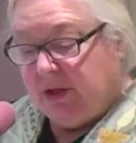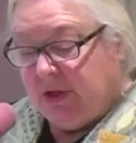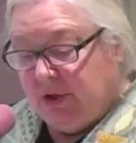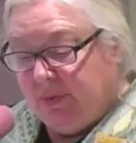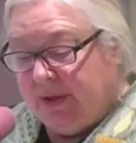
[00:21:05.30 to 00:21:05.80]

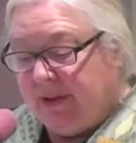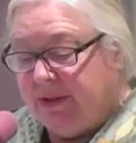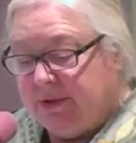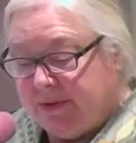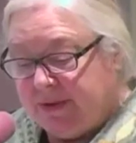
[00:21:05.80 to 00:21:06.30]
"You will
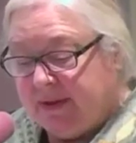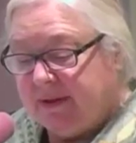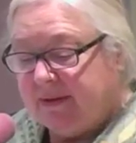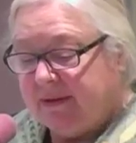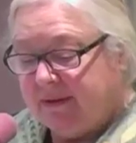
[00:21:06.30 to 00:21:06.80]
lose
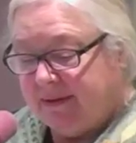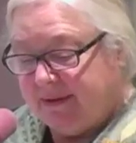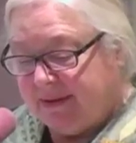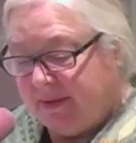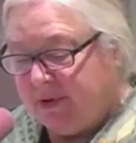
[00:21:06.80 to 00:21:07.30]

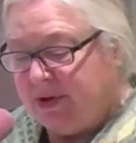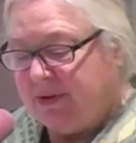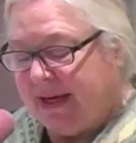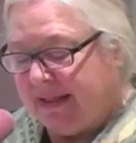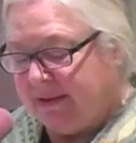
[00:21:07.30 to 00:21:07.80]
someone you
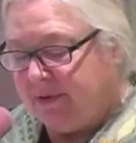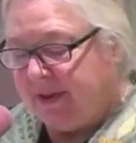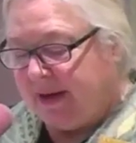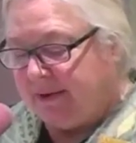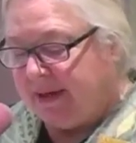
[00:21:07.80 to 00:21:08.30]
can't live
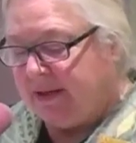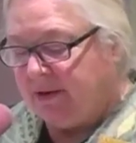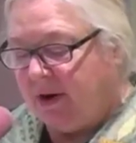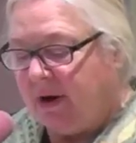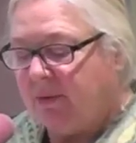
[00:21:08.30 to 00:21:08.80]
without, and
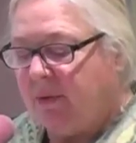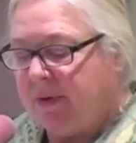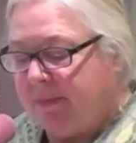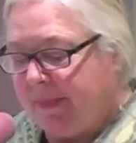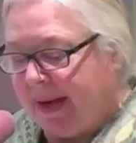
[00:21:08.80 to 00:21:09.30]
your heart will
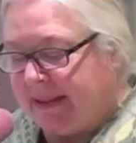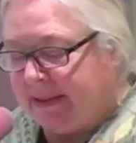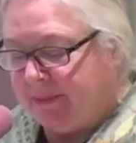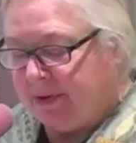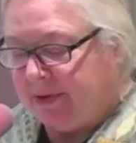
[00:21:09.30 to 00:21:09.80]
be
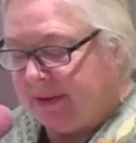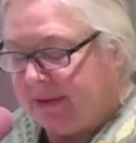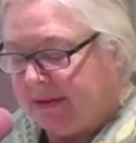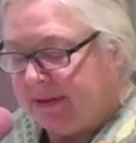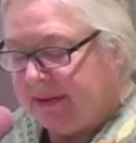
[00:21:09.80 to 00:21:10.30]
badly
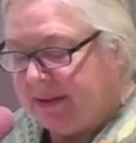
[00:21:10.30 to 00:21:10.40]
broken.